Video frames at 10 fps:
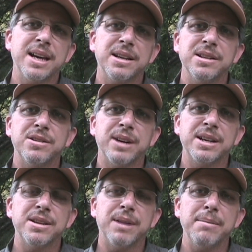They can
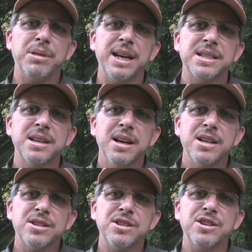direct you to the right place
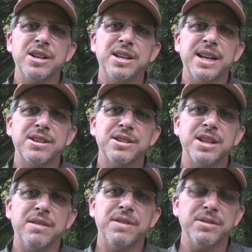so that you can connect your
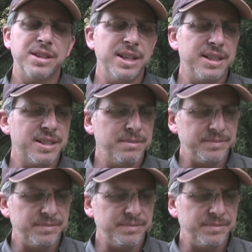cell phone to this.